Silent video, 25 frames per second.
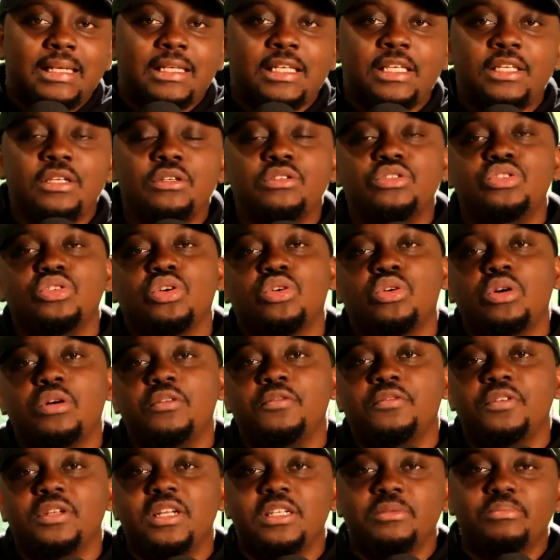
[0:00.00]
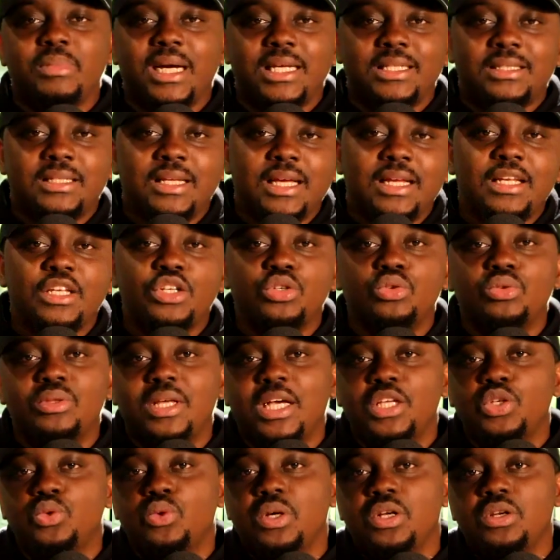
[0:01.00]
killed your confidence by telling you
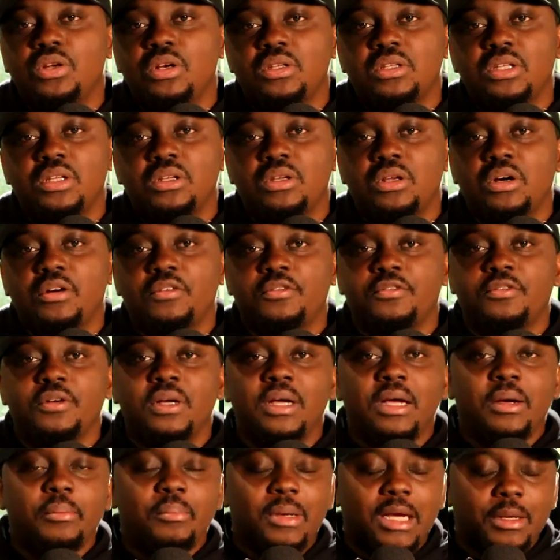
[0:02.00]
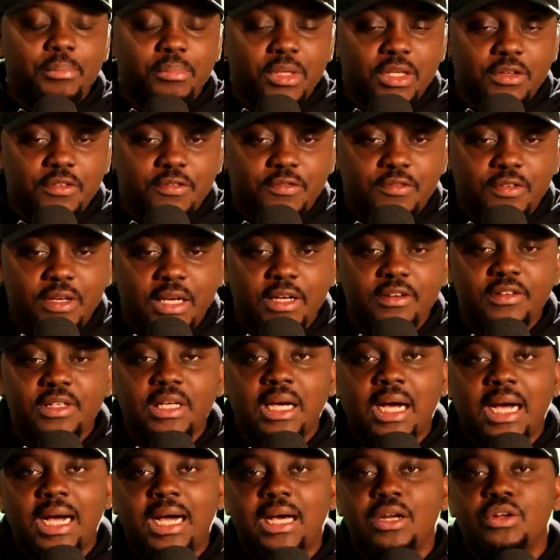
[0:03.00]
that you were not enough, by being
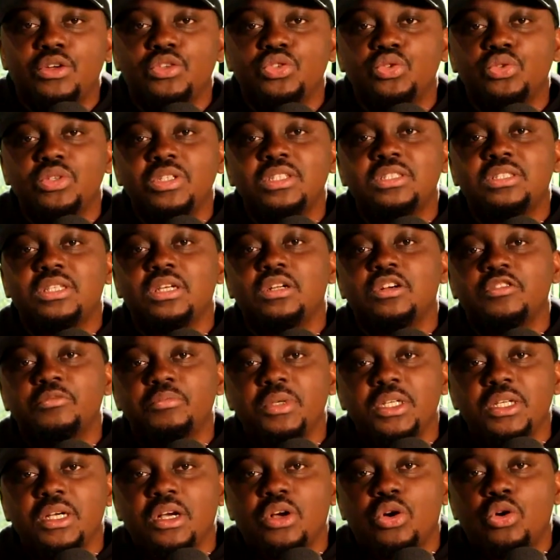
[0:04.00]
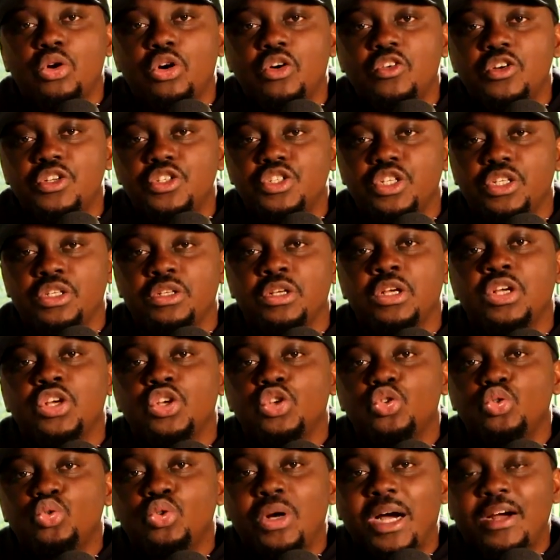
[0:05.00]
very hard on you instead of being encouraging?
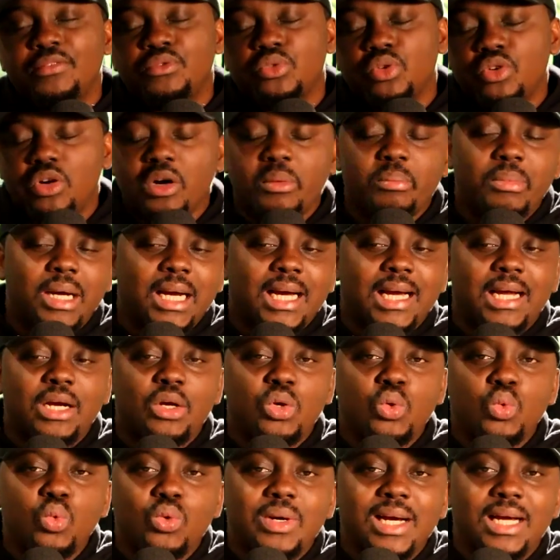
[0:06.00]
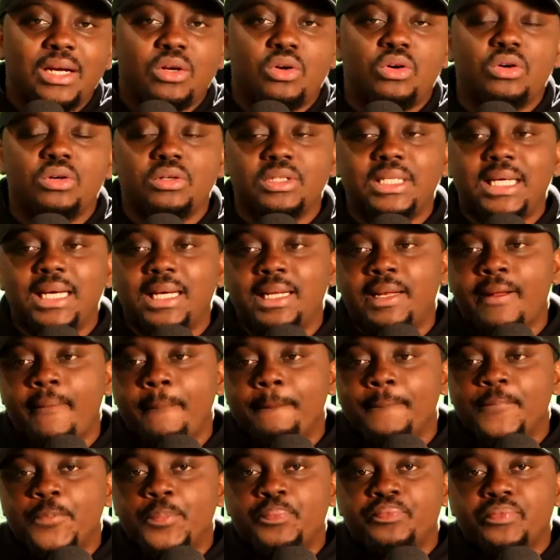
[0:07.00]
You have to come back and look at all that
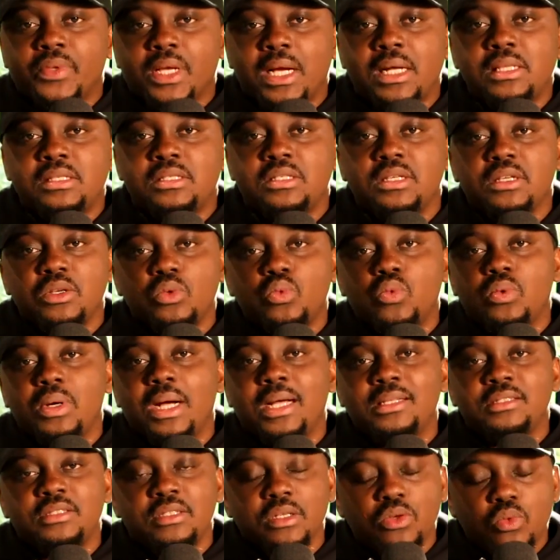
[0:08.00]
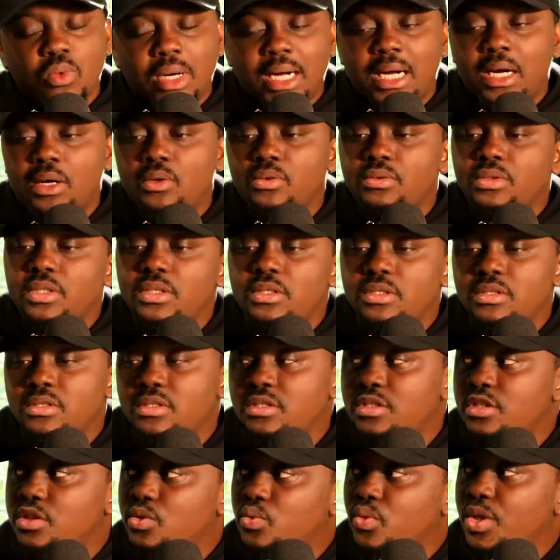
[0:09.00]
and say, wow, this is
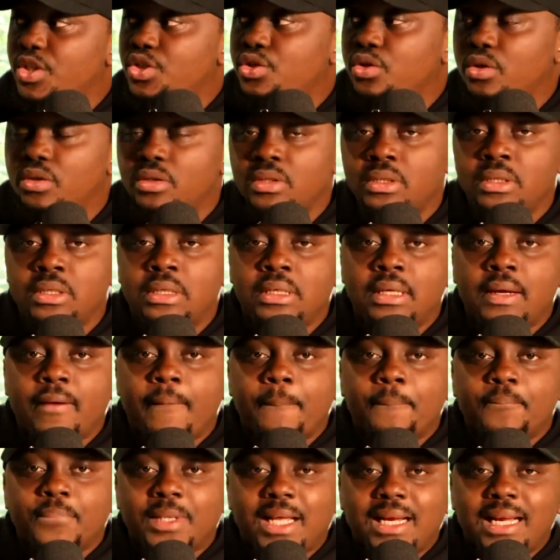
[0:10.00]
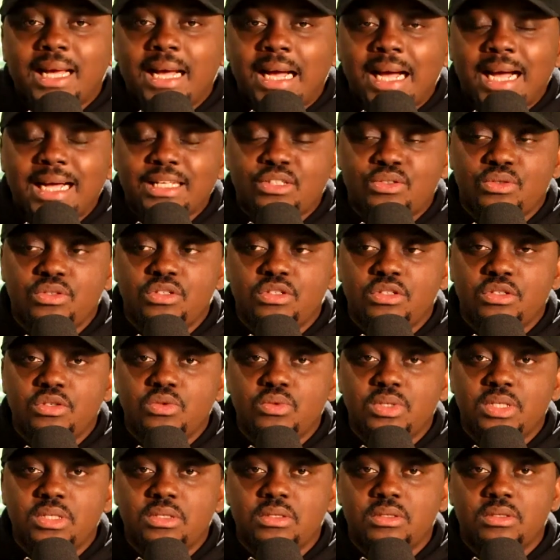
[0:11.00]
the situation that I had to
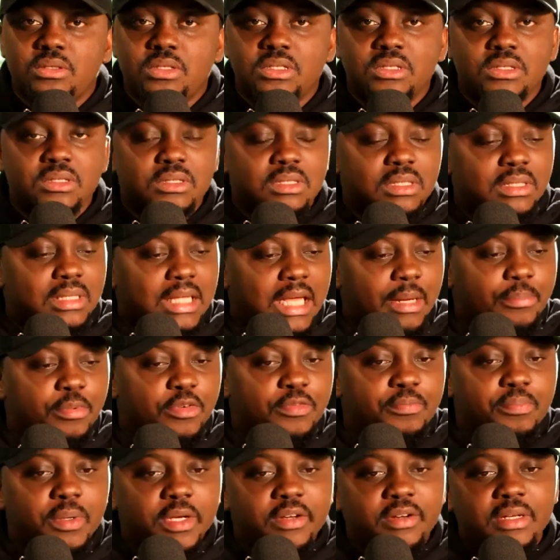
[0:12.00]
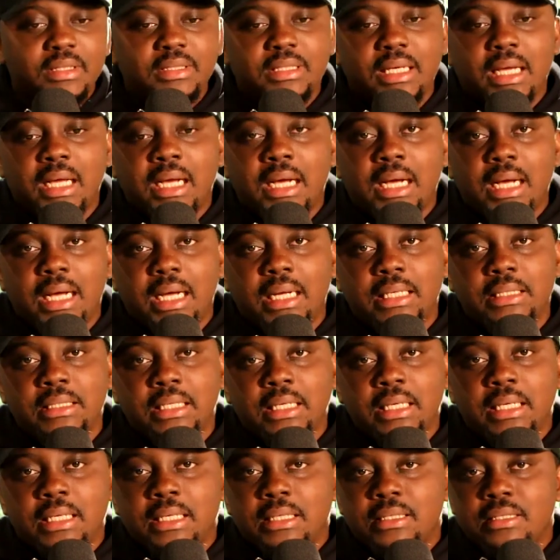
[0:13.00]
deal with. This is the type of parent I
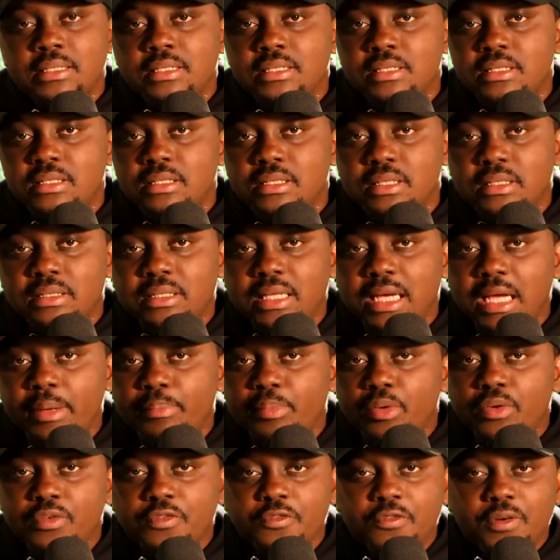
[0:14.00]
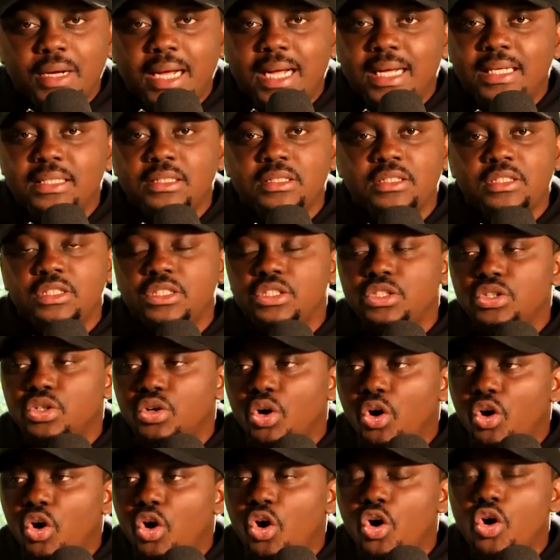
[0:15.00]
had. This is the type of
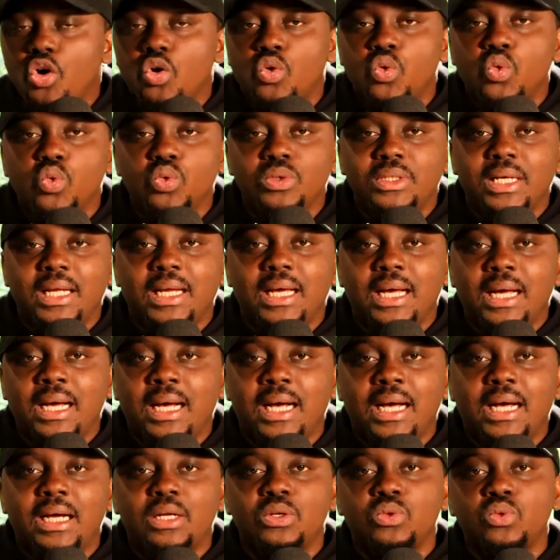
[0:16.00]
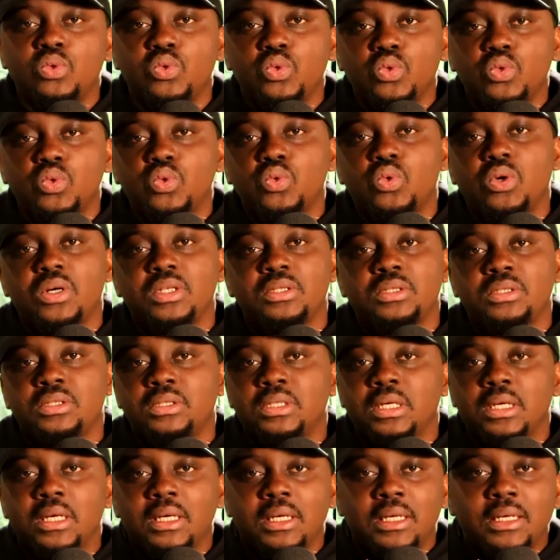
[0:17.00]
auntie or uncle that I had who
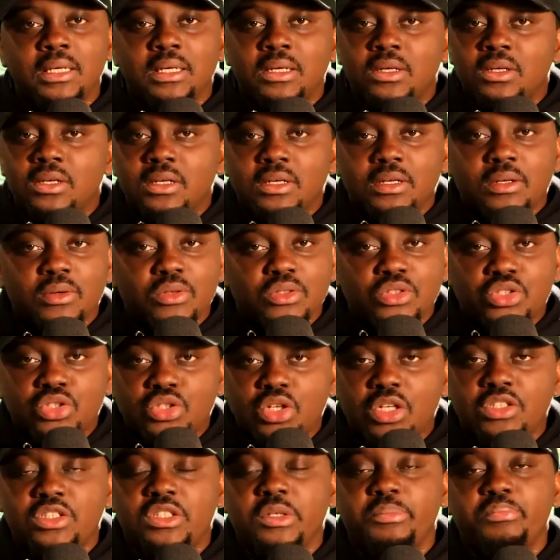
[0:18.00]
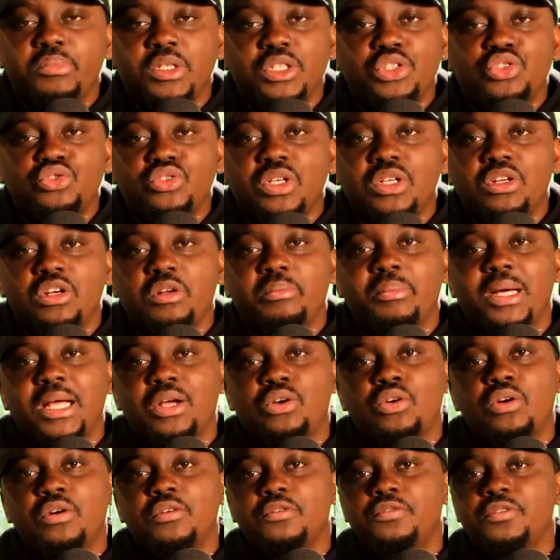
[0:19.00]
was such a big drain on
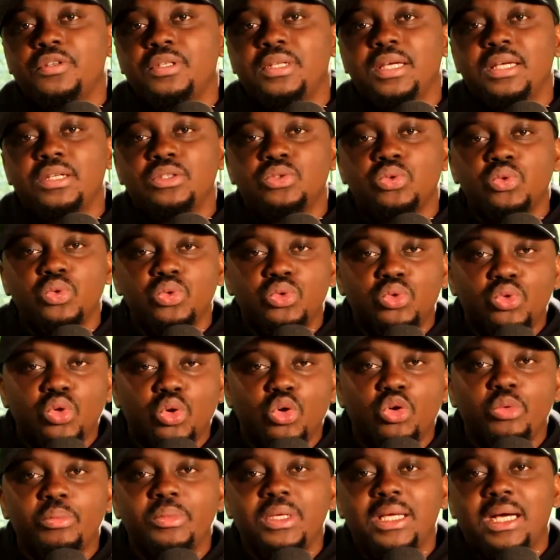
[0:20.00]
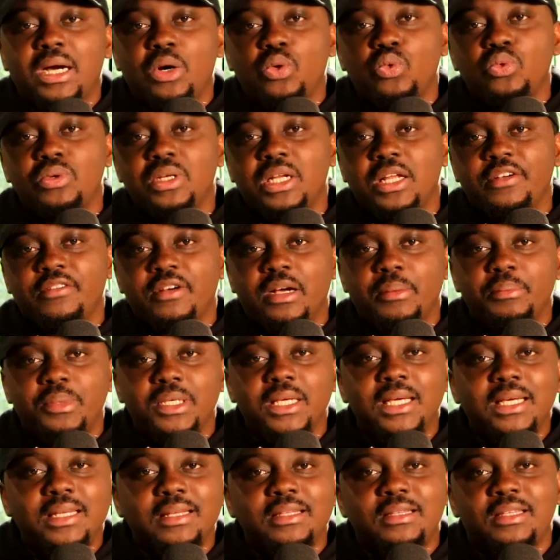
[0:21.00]
my confidence, who told me I would never
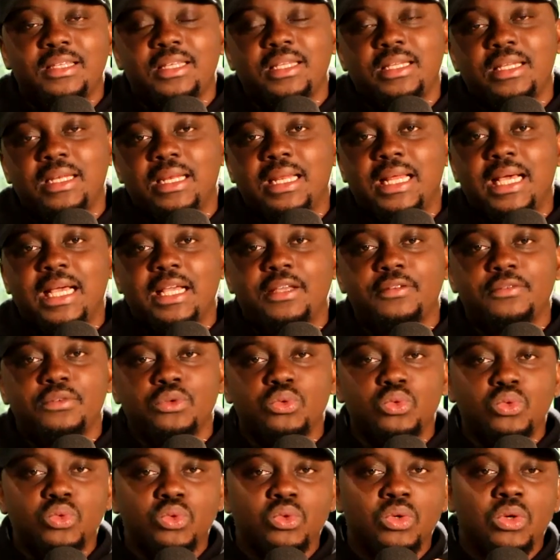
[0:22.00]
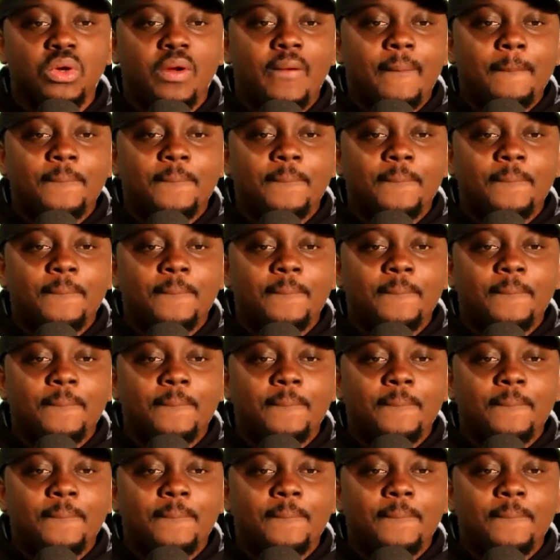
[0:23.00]
be anything in life, who